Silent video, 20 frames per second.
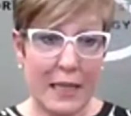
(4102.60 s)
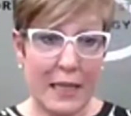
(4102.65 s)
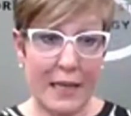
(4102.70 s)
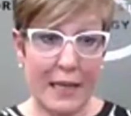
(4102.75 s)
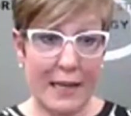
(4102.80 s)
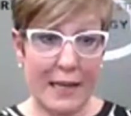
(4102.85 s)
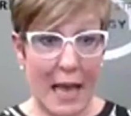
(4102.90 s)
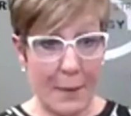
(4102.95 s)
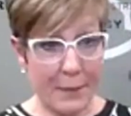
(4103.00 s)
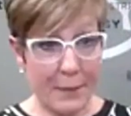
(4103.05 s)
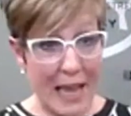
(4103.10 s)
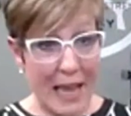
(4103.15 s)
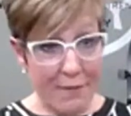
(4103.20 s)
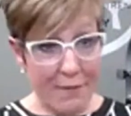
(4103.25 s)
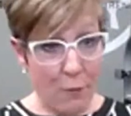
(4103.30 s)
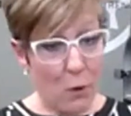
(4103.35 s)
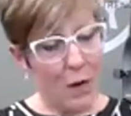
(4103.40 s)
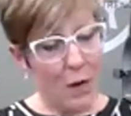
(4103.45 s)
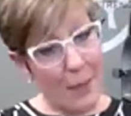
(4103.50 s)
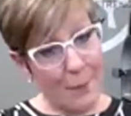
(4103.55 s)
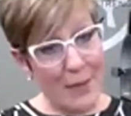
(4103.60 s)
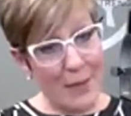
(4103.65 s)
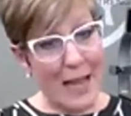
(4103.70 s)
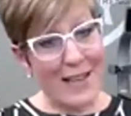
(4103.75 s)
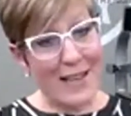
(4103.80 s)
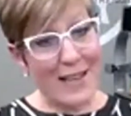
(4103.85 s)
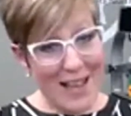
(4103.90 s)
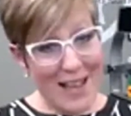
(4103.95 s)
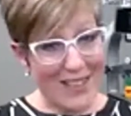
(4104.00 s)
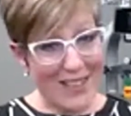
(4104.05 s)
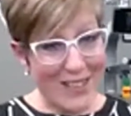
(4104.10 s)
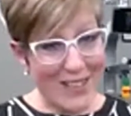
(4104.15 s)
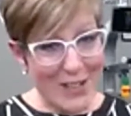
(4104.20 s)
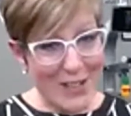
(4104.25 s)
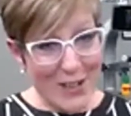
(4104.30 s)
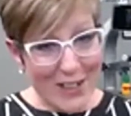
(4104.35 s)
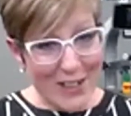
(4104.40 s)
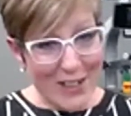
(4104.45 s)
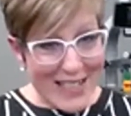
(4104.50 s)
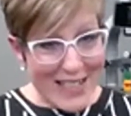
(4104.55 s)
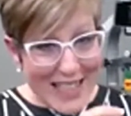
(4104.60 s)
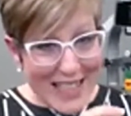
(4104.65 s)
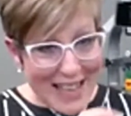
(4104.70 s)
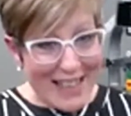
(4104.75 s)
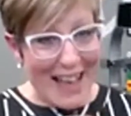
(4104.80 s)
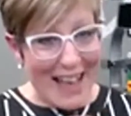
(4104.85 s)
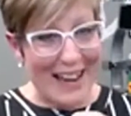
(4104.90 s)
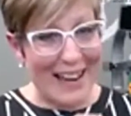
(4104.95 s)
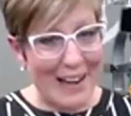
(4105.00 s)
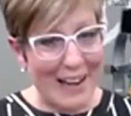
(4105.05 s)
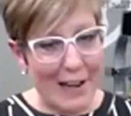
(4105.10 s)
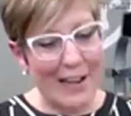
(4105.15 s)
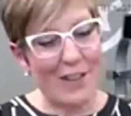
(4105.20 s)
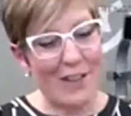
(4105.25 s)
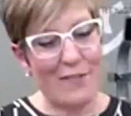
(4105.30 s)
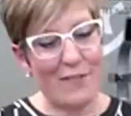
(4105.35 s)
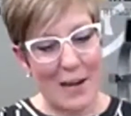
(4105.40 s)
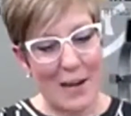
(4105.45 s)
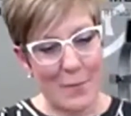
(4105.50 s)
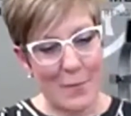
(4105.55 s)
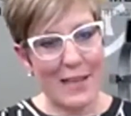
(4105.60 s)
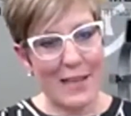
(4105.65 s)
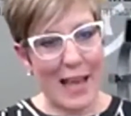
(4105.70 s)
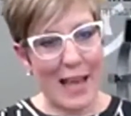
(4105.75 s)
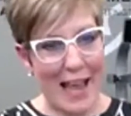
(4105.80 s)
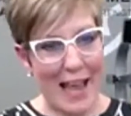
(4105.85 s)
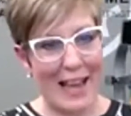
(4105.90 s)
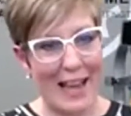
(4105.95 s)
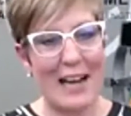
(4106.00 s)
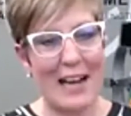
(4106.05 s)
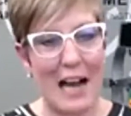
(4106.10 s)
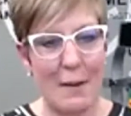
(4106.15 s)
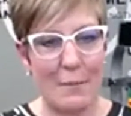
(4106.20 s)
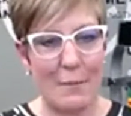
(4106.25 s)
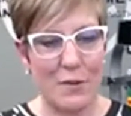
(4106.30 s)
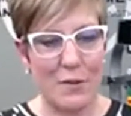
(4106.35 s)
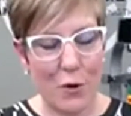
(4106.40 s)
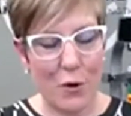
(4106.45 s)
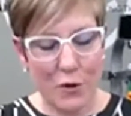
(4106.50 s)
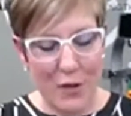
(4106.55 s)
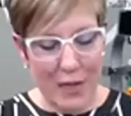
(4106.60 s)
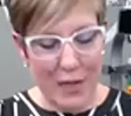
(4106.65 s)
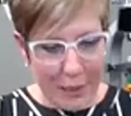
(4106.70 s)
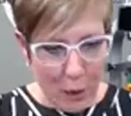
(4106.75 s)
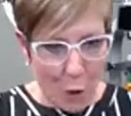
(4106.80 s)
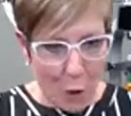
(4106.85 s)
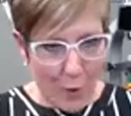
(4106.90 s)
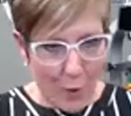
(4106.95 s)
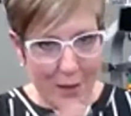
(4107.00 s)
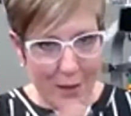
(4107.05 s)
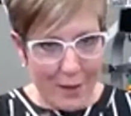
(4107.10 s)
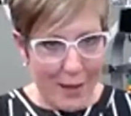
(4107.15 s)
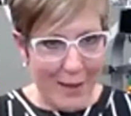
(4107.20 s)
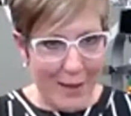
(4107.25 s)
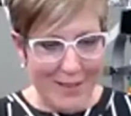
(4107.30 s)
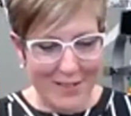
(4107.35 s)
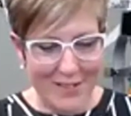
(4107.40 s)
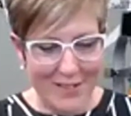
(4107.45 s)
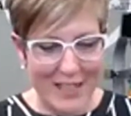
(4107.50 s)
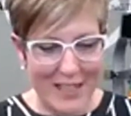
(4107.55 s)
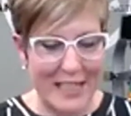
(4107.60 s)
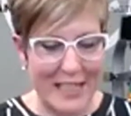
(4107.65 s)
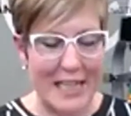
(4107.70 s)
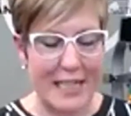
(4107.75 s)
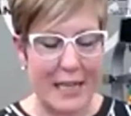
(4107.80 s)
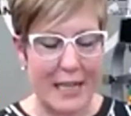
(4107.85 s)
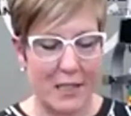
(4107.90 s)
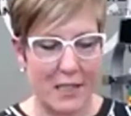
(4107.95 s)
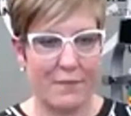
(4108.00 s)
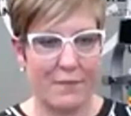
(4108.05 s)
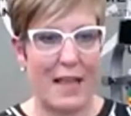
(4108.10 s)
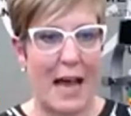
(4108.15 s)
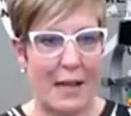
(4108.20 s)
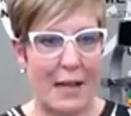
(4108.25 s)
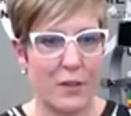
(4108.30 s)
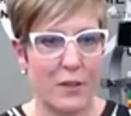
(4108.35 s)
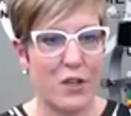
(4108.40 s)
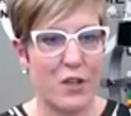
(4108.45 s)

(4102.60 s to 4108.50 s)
into MK4 and MK7. So you're going to see that on any vitamin K. Um, you don't need to go into the, the details of that.